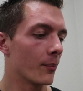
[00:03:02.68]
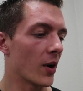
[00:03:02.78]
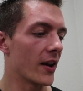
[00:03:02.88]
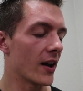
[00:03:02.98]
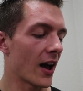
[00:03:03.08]

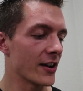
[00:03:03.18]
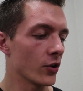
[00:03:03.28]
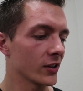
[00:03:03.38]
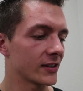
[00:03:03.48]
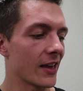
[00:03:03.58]
But I
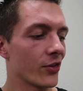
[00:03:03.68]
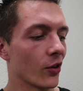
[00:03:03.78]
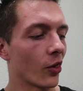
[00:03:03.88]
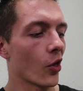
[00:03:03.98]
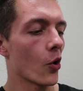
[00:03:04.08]
noticed that
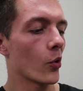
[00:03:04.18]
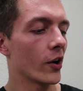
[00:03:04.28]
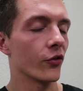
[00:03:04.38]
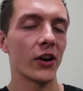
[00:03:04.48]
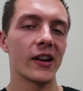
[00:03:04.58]
the
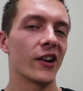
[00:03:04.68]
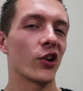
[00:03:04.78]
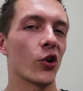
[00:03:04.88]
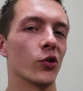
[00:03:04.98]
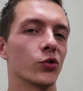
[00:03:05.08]
lower
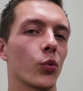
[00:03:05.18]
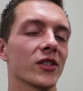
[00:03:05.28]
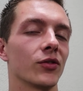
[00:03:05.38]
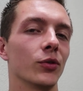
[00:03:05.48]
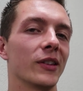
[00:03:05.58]
radiator hose
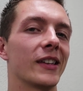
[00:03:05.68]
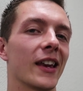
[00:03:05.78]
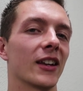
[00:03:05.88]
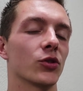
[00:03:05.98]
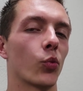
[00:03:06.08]
wasn't really
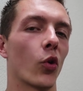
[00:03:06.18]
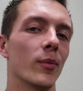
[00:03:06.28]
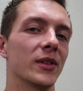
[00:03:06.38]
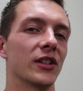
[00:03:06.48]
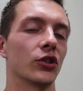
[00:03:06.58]
getting as
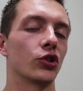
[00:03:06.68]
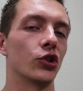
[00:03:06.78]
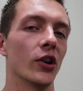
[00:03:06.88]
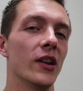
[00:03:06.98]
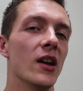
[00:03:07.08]
warm as it
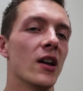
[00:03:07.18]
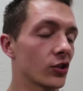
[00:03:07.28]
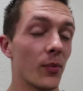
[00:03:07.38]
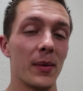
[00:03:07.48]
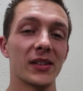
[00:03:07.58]
should.
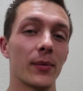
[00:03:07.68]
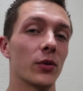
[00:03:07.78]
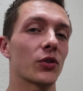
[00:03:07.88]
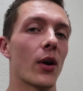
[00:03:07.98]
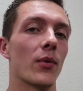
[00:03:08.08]
So maybe
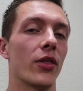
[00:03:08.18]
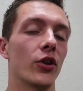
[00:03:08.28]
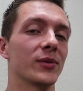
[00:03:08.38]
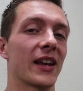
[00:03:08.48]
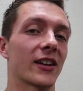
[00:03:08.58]
something was going with
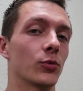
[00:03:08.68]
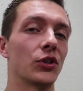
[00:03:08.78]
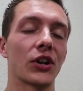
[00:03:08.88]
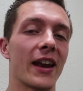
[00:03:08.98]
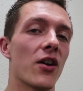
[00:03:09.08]
the thermostat, because we
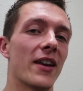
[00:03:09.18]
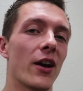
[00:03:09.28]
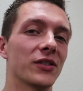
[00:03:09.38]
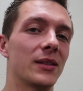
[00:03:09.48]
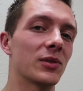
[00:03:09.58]
took it out and
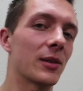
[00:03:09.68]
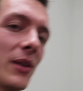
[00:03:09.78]
now it seems